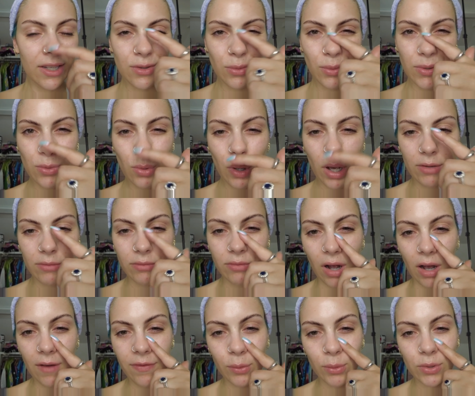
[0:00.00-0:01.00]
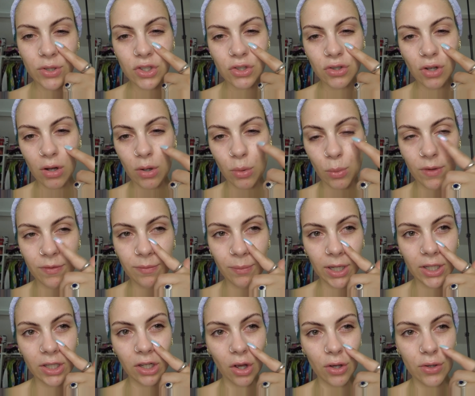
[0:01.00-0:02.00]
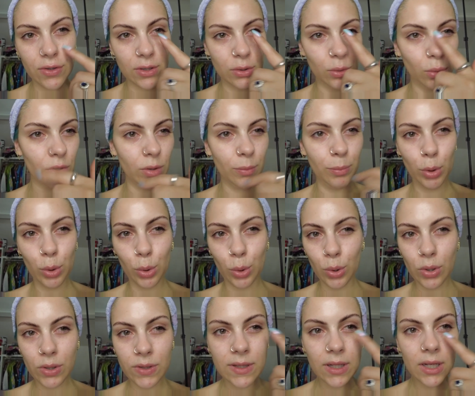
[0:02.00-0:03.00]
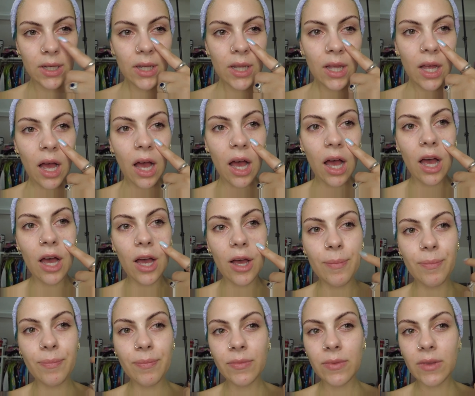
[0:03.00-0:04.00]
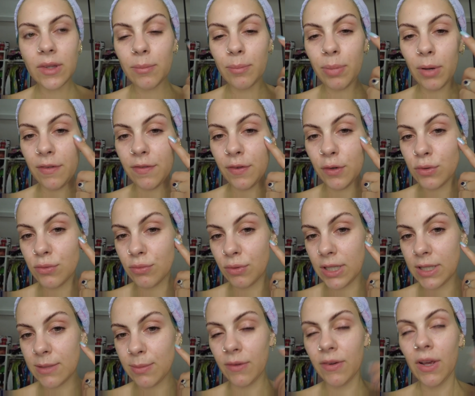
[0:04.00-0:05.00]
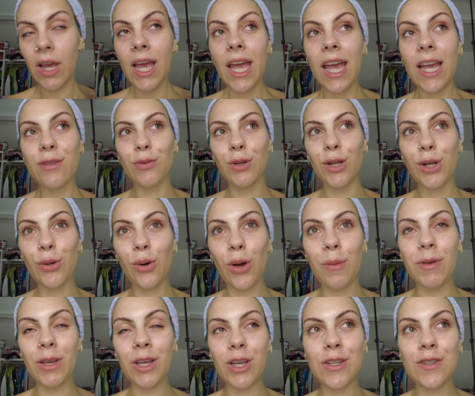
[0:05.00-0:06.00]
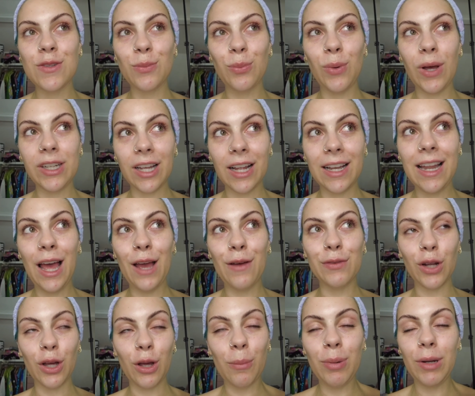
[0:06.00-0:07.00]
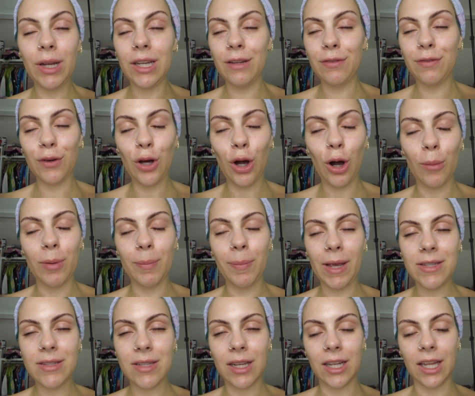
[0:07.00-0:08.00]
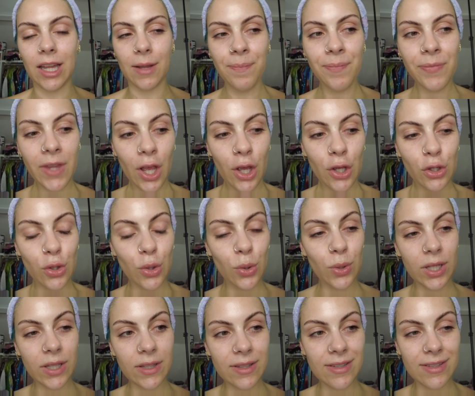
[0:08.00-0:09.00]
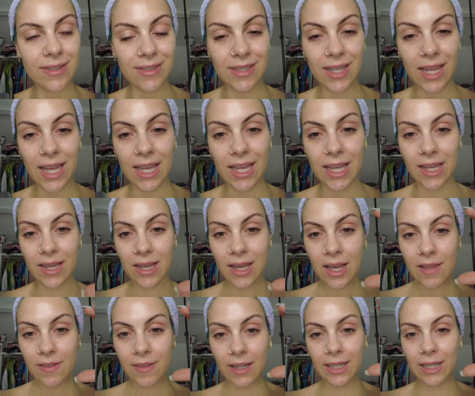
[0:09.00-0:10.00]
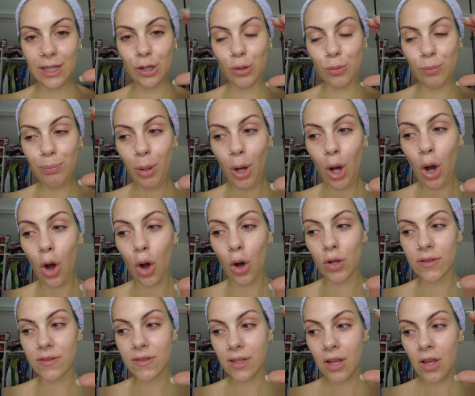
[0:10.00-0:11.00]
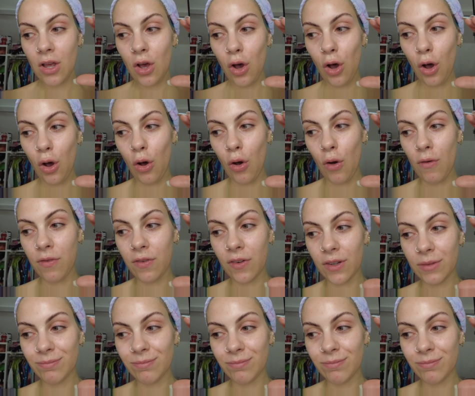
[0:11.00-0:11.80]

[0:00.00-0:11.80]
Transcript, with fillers: it's always quite rough, I always struggle with my nose and all the pores, um but it feels really smooth. It's really annoying because when I left I completely forgot, but basically you can see the little pot of